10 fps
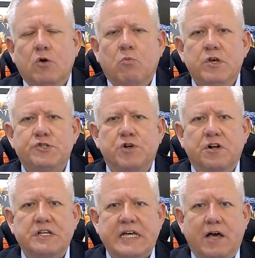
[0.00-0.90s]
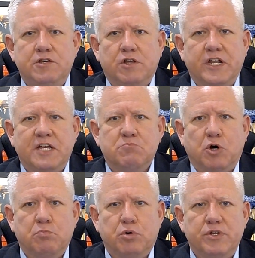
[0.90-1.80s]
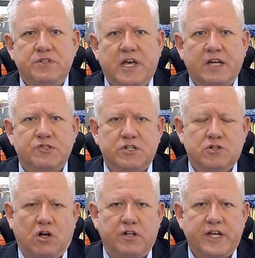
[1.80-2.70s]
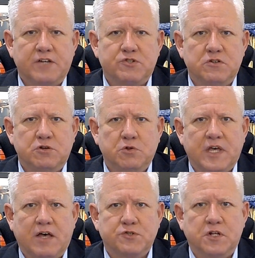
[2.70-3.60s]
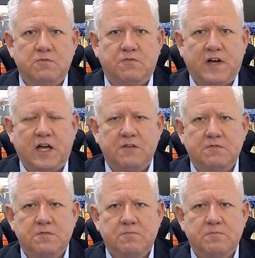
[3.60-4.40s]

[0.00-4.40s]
We started calculating both PutDex and CallDex in 2005.